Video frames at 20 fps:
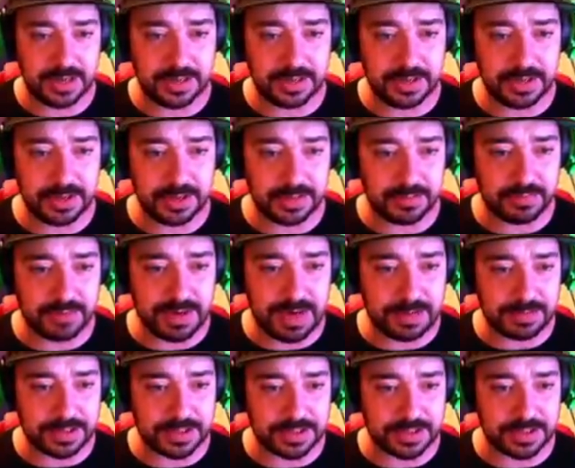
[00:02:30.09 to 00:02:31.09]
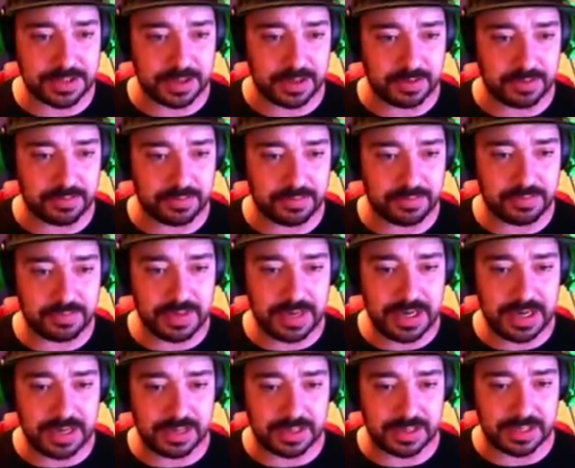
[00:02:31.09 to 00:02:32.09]
Dude, the raptors are
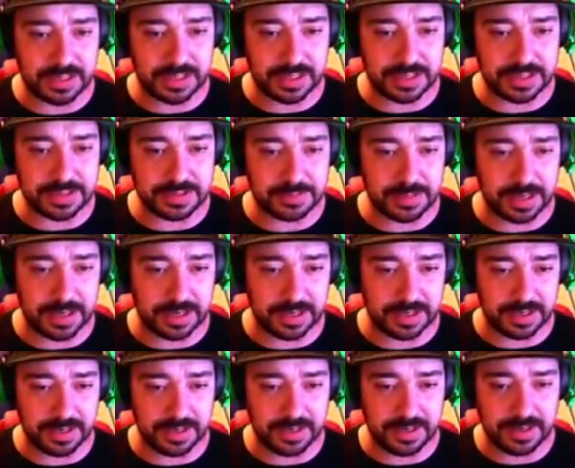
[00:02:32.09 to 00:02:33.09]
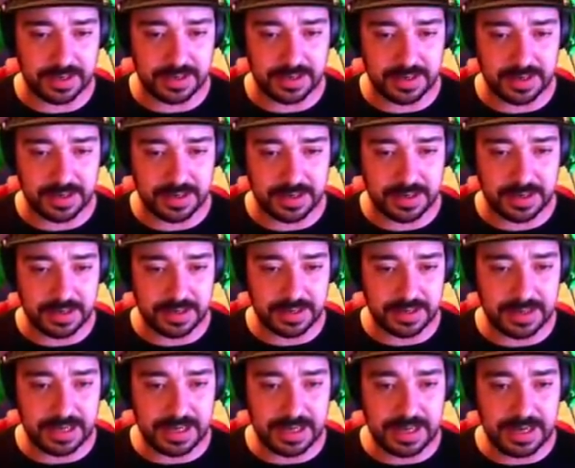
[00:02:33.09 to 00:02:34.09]
real in this, man.
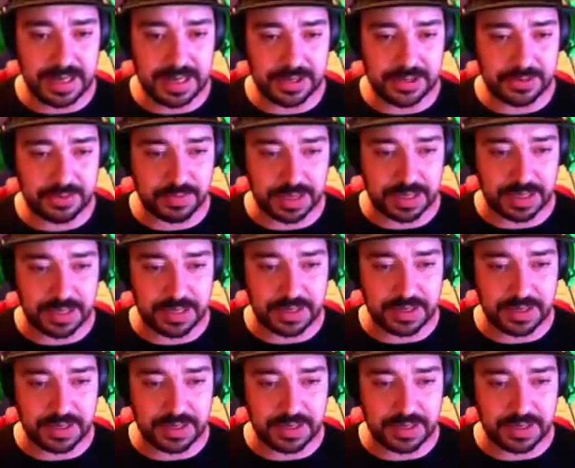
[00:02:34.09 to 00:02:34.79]
They literally